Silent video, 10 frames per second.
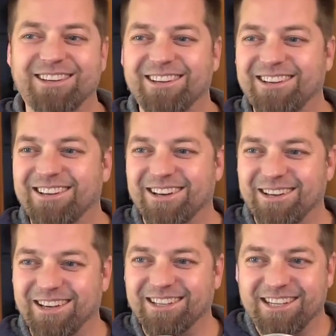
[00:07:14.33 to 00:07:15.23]

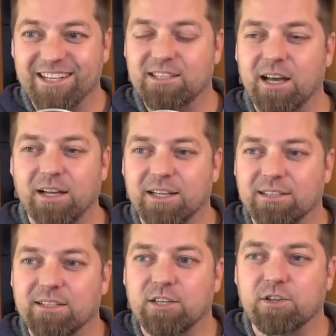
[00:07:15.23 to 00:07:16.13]
because it is .NET
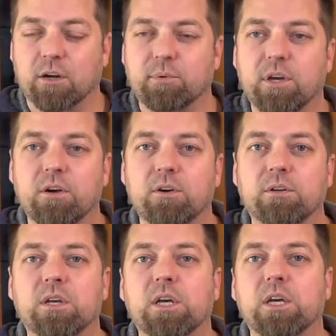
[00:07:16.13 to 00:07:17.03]
C# code,
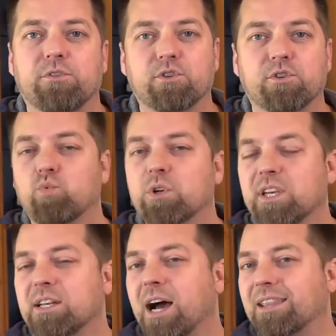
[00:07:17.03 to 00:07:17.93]
there's
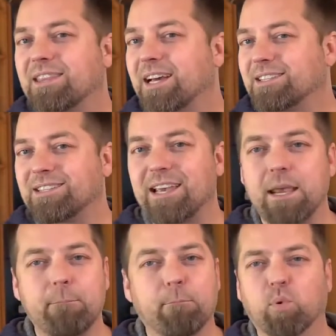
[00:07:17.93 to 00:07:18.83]
really not that
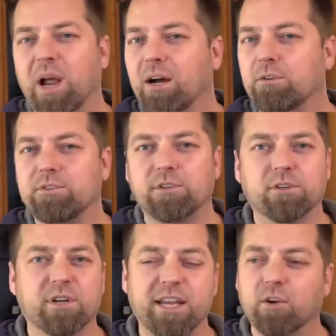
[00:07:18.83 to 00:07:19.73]
same
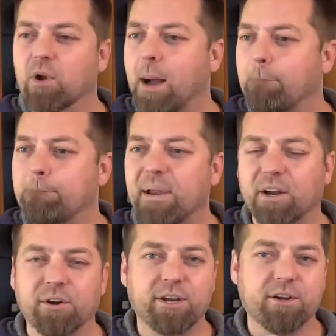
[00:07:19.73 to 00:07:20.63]
browser interop
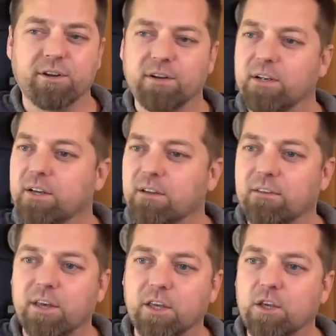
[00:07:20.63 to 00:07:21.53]
barrier
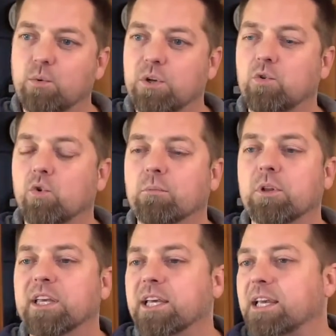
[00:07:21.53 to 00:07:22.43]
that you would
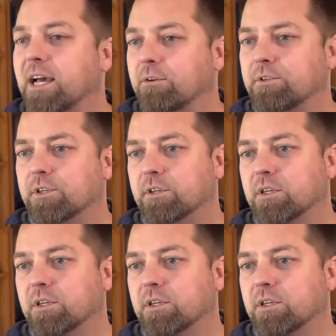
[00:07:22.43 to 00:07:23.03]
normally encounter.